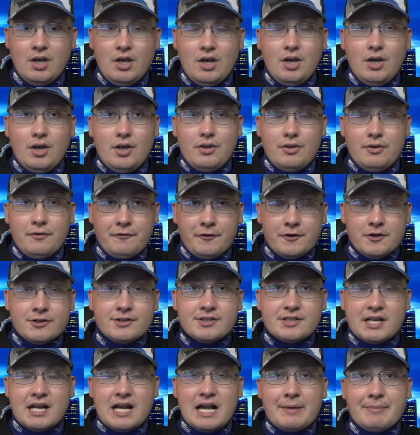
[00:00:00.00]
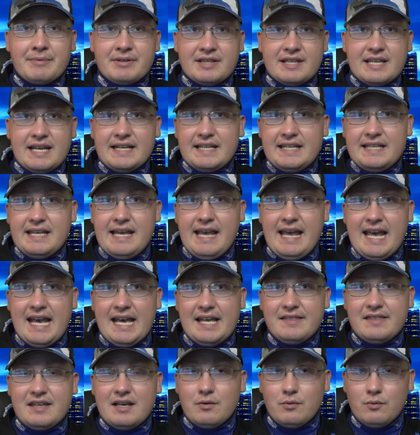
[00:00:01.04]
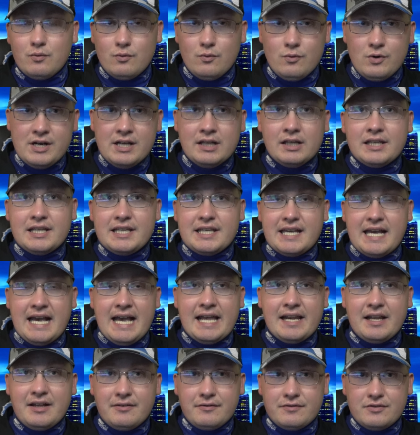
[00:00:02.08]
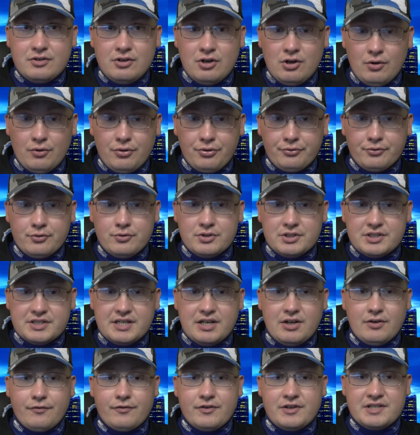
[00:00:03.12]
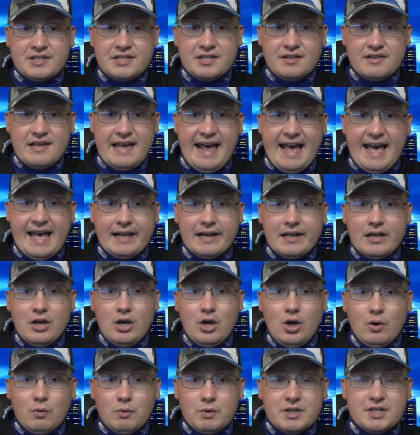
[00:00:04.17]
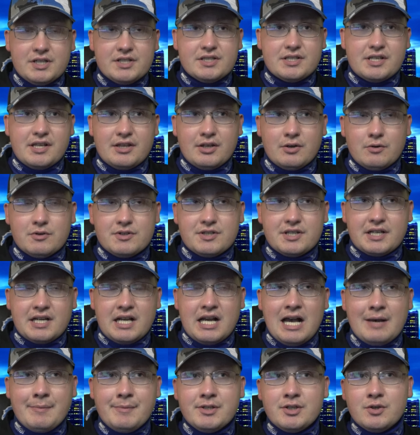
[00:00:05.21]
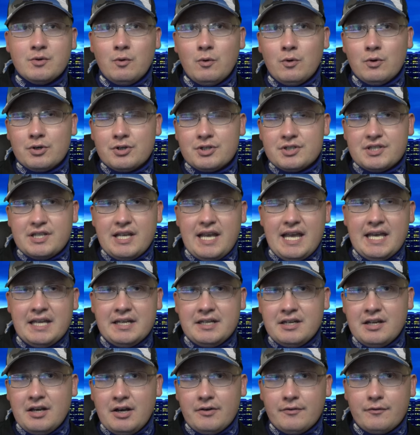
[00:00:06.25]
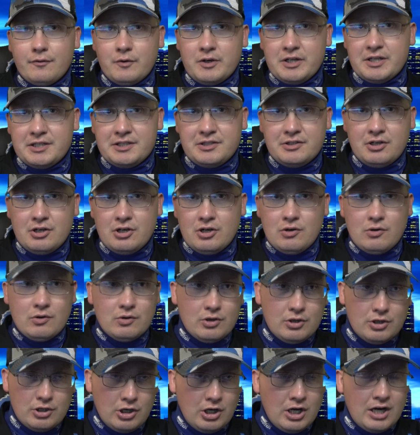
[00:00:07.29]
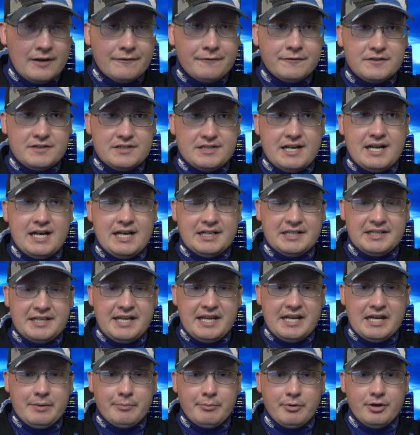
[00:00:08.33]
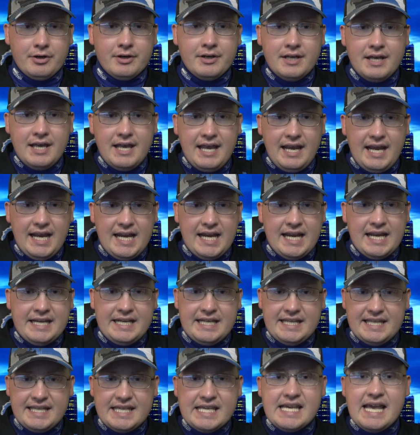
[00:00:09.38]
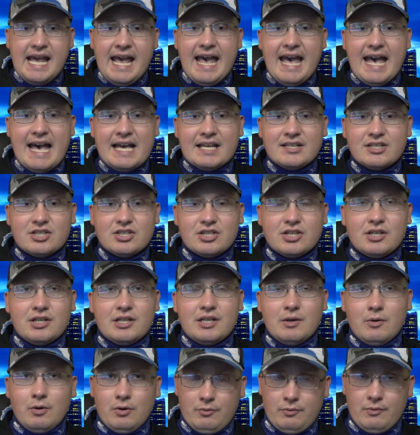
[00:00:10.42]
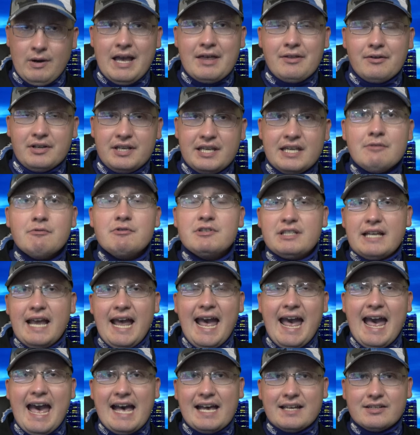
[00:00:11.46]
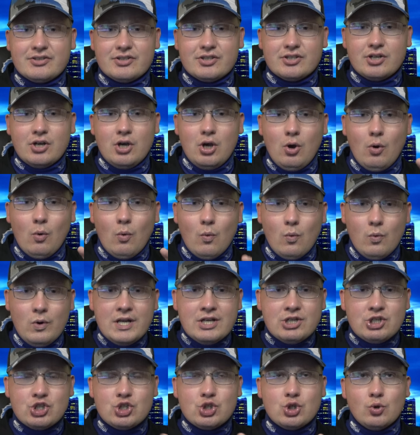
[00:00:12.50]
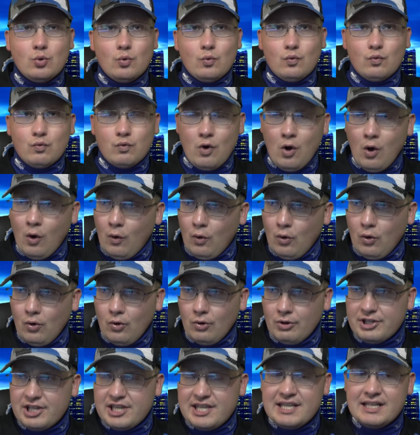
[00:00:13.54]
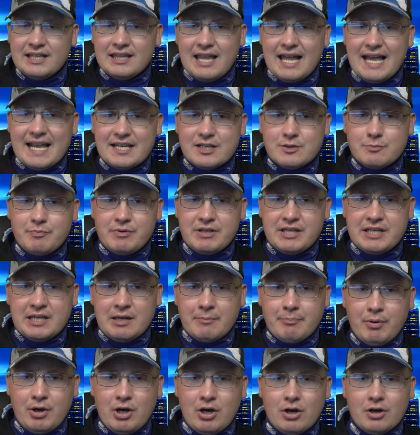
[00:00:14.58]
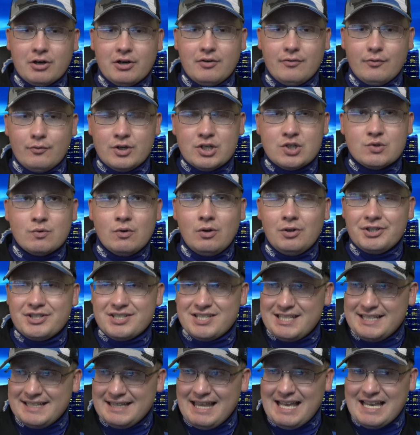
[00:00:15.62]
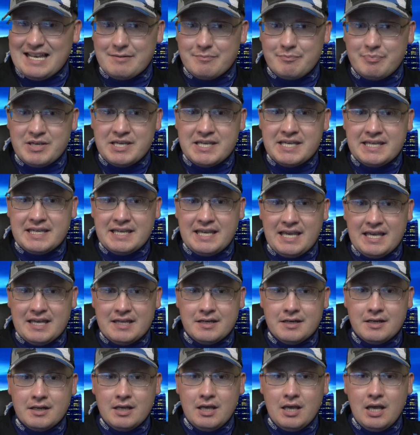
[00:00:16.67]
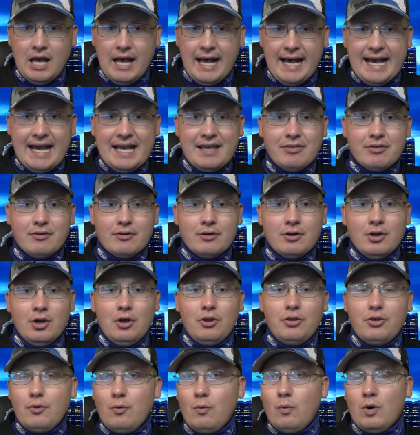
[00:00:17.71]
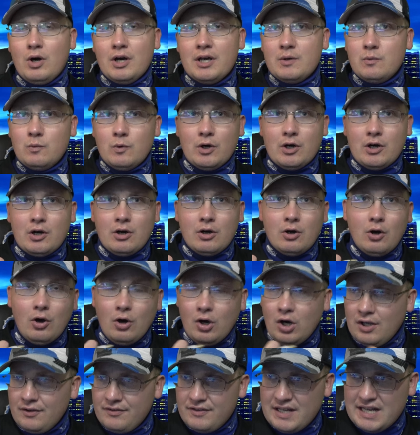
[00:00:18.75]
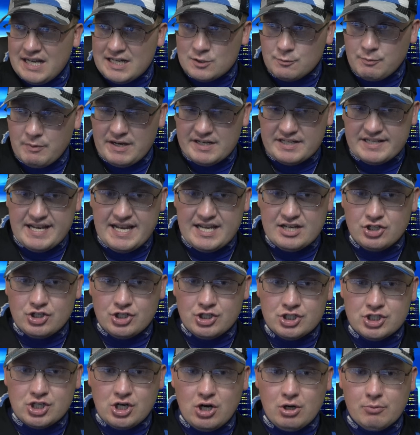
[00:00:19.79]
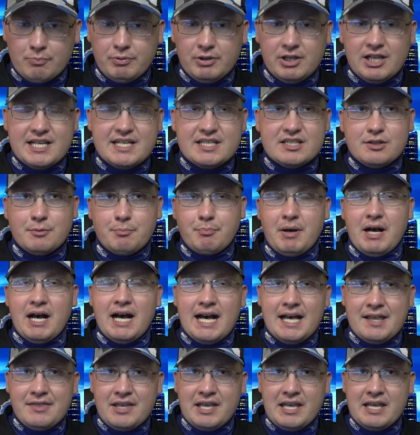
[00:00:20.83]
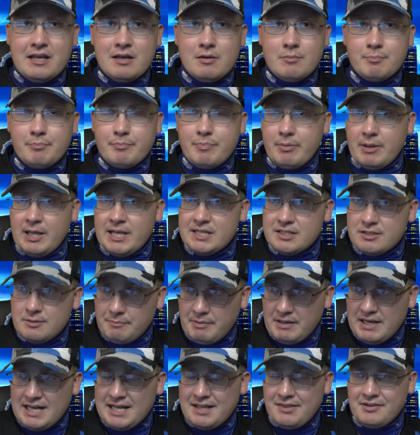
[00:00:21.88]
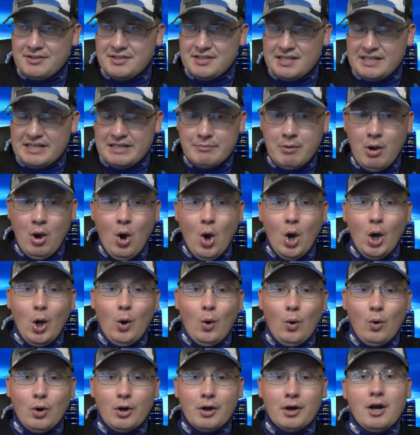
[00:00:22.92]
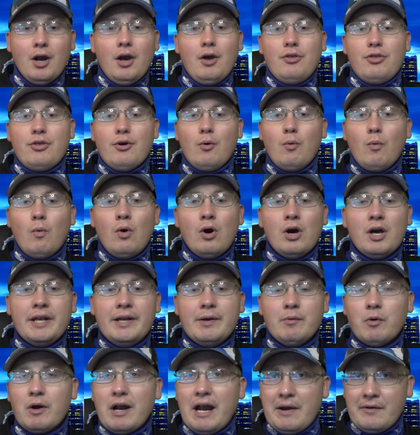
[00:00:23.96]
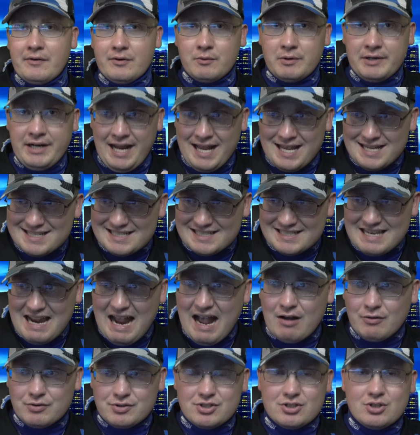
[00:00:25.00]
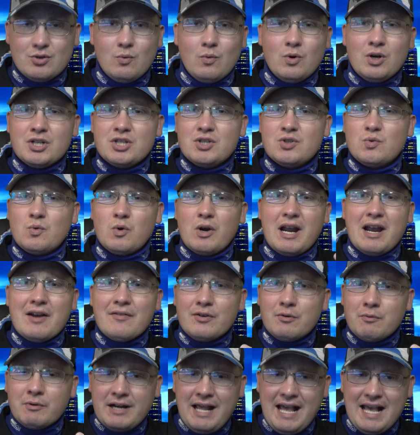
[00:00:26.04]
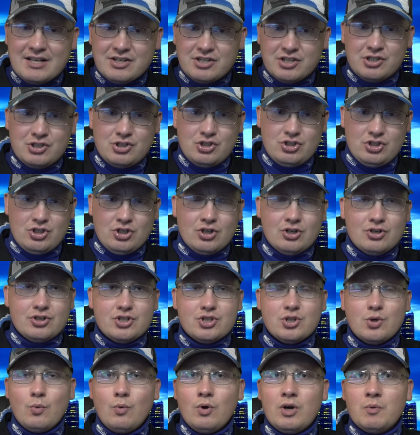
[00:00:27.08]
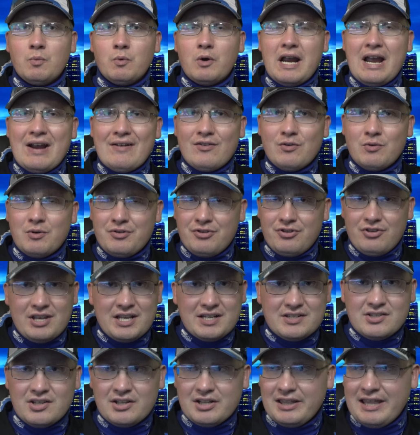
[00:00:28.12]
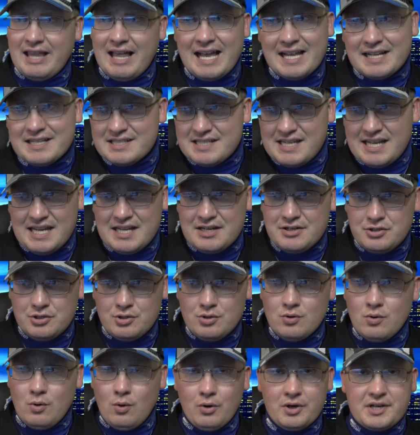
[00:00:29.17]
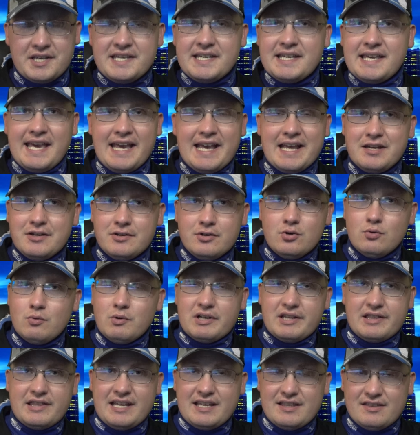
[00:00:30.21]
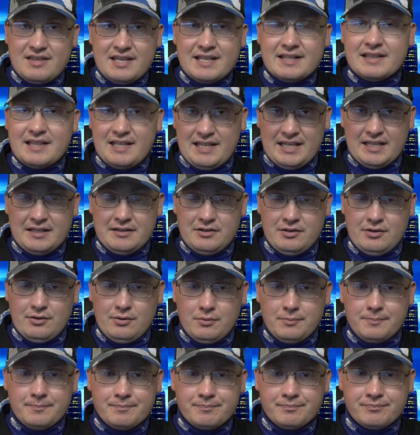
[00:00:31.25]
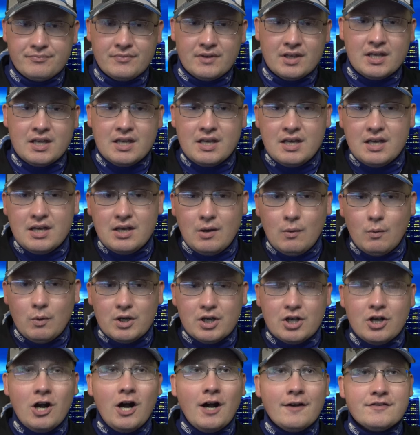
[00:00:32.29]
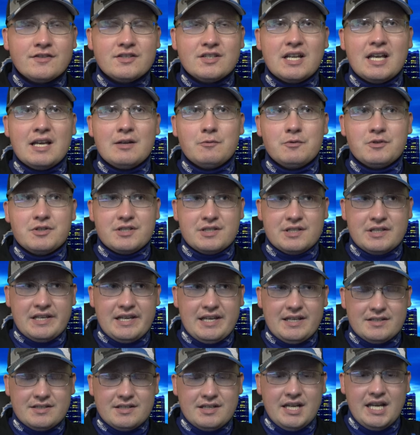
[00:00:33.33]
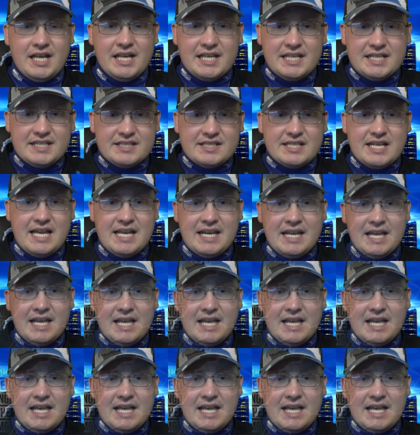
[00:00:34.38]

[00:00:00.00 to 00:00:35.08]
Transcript: The first comment that he had that really kind of, threw itself into that was there was a comment towards the end of when, Goff is on camera, and he was asked which role he likes being a part of. Which role does he like being in? Either the one where all the expectations are placed upon him, placed upon the team, or the one where everyone has doubts, the ones where everyone has concerns, the one where everyone thinks that the Lions can't do or he can't do what they think they can do. What Goff said was this. He said,